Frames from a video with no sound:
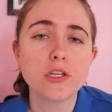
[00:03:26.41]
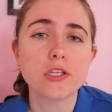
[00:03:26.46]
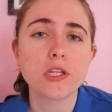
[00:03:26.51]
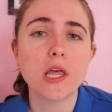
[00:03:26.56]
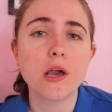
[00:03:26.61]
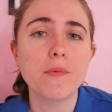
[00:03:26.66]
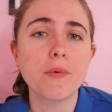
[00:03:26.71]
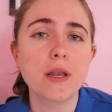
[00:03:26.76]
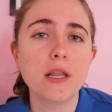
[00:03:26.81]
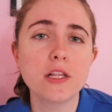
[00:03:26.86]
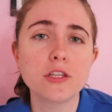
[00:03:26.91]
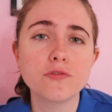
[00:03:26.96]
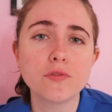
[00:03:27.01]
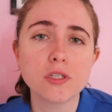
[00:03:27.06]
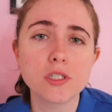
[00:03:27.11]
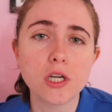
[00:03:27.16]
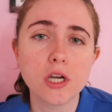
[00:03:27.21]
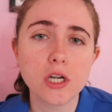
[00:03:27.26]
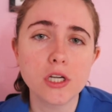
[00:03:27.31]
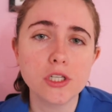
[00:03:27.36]
so that when it's
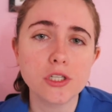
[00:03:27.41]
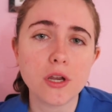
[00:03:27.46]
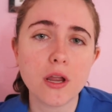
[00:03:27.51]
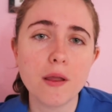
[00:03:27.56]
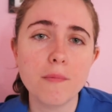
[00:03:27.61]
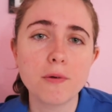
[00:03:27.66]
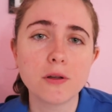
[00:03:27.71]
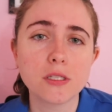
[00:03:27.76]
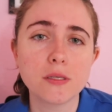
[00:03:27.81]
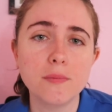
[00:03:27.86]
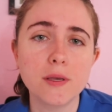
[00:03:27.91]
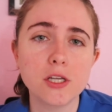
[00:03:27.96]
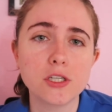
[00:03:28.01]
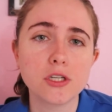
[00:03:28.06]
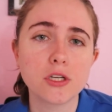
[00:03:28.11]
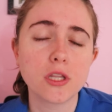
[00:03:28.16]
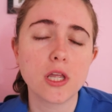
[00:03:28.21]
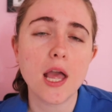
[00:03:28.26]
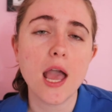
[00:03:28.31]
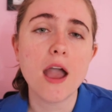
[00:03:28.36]
returned, you're able to make
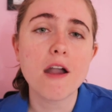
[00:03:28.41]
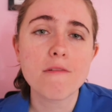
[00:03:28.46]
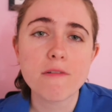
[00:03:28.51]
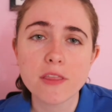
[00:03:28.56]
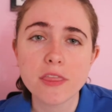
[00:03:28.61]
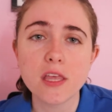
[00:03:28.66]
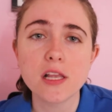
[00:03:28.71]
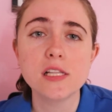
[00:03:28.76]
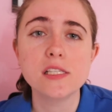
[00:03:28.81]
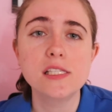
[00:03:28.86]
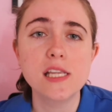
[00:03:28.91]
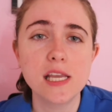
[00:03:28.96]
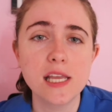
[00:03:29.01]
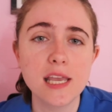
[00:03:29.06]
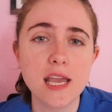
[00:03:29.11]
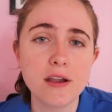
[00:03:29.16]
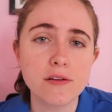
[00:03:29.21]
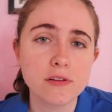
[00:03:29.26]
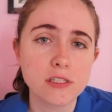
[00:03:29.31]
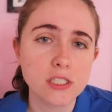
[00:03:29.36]
sure that everything did
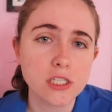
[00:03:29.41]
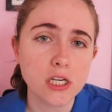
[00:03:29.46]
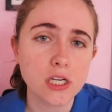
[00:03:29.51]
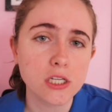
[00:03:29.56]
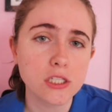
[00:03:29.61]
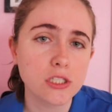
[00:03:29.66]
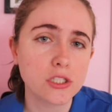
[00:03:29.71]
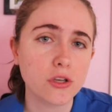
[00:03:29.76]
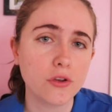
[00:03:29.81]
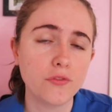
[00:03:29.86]
get returned.